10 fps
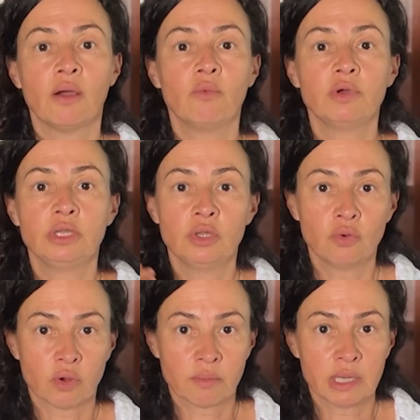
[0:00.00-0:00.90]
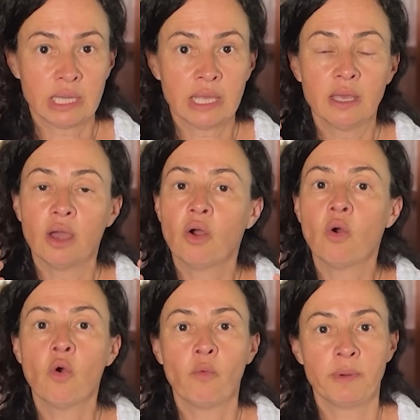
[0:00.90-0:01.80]
would normally
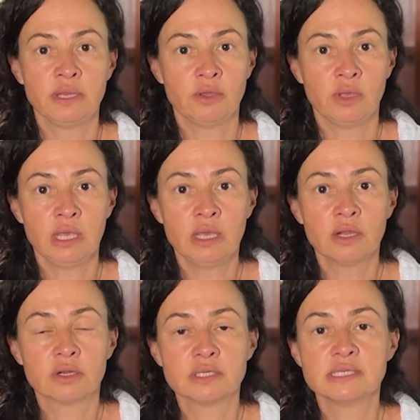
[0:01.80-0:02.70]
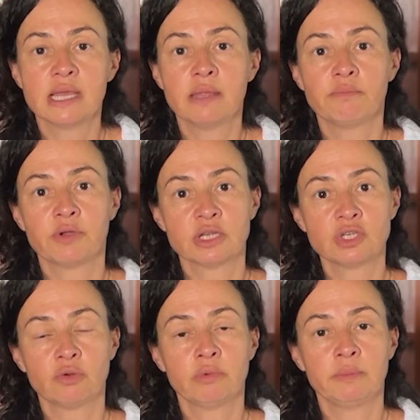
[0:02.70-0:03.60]
open your ears and
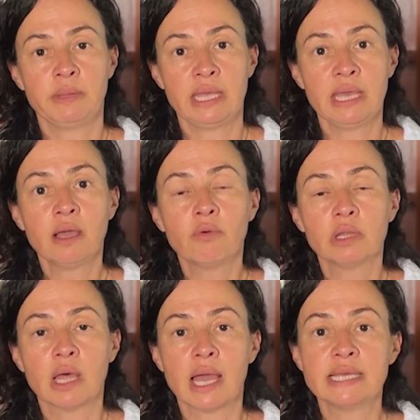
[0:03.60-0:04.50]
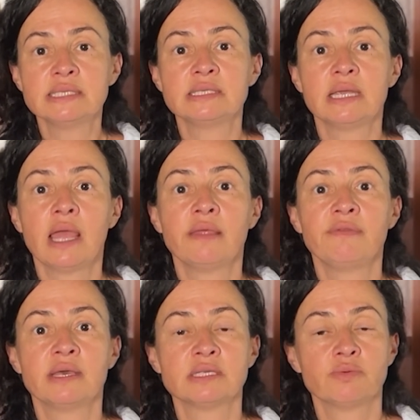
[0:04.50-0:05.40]
pressure will be equalized
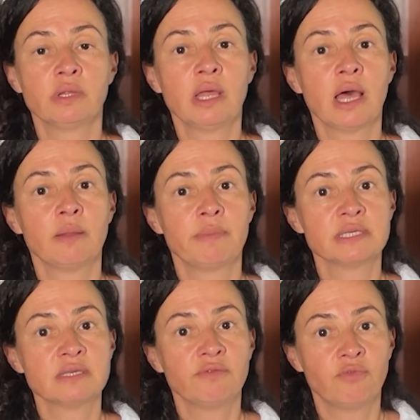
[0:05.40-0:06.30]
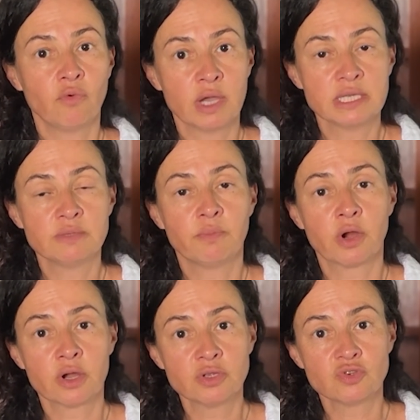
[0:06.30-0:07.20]
and this will help us avoid
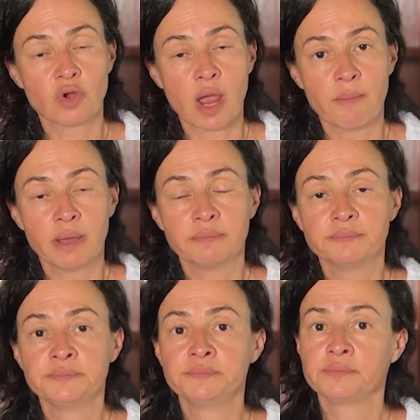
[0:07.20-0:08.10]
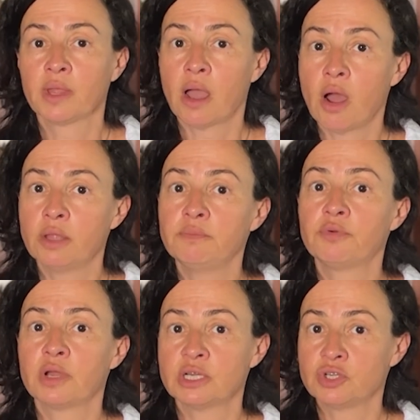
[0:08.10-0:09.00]
barotrauma on
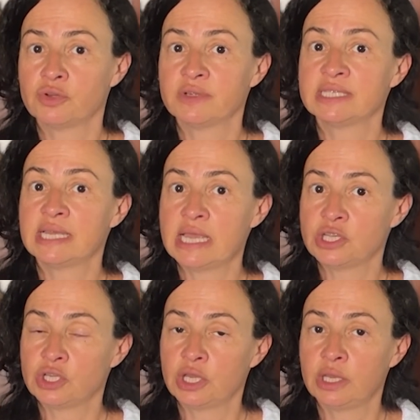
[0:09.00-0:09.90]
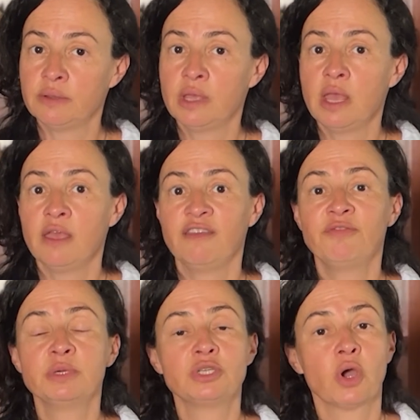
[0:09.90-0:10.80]
pressurization.
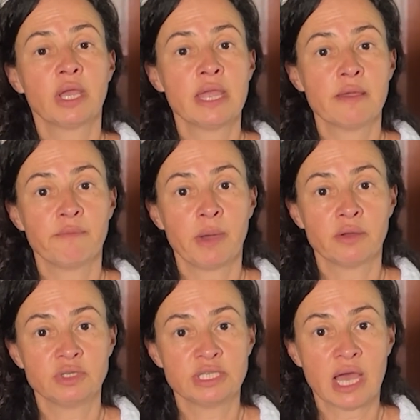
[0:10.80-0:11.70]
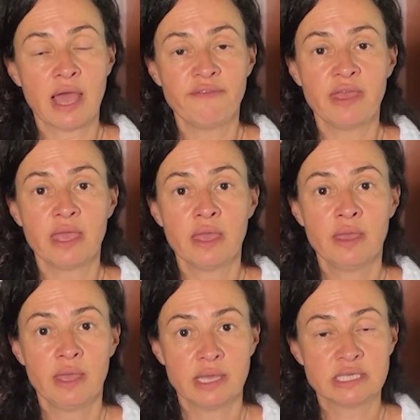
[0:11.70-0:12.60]
If we're talking about diving,
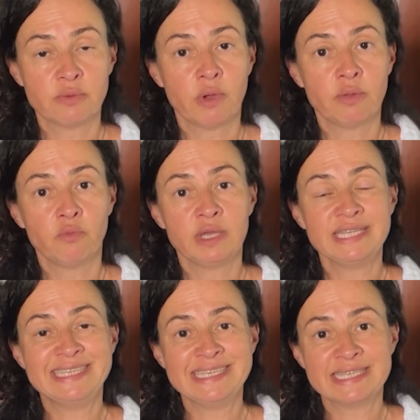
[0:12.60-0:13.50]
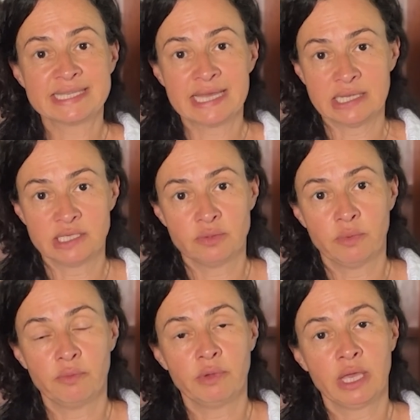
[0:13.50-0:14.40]
it's when we descend,
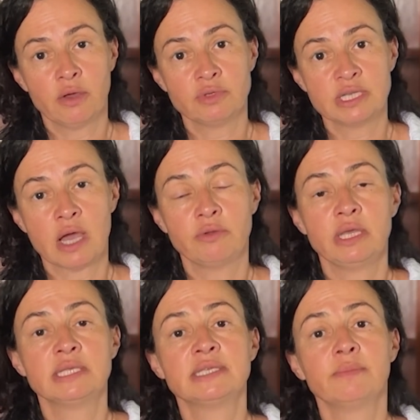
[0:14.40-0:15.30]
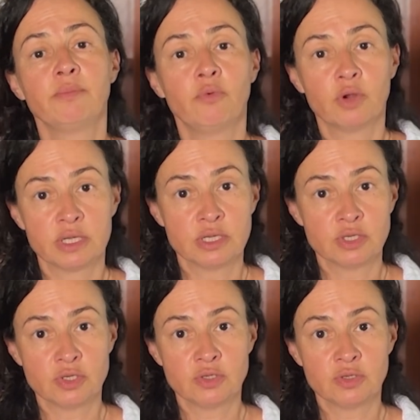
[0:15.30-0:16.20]
when we go down. It's
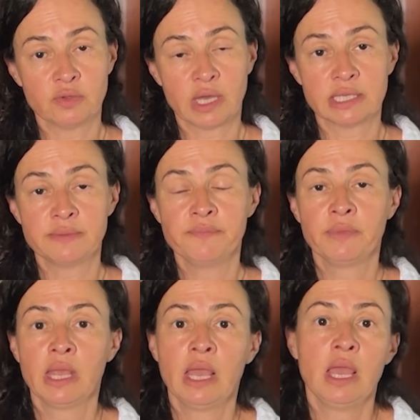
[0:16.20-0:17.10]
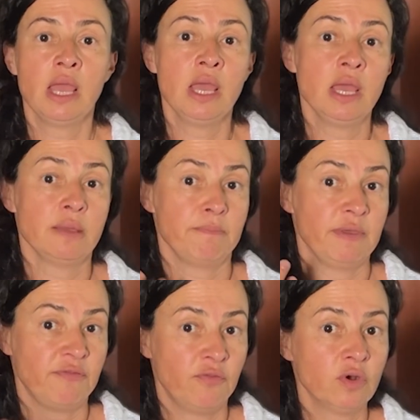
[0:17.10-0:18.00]
important to do that.
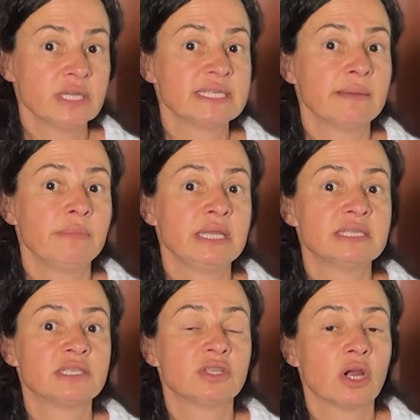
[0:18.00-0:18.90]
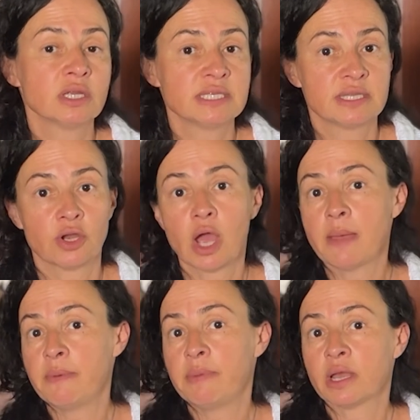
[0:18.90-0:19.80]
Before somebody starts their
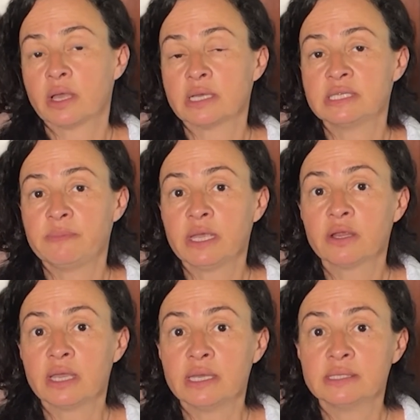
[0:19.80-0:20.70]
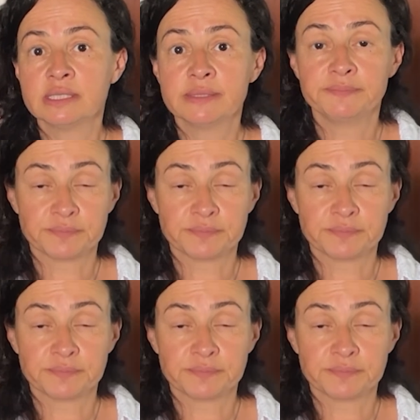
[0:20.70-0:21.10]
hyperbaric experience,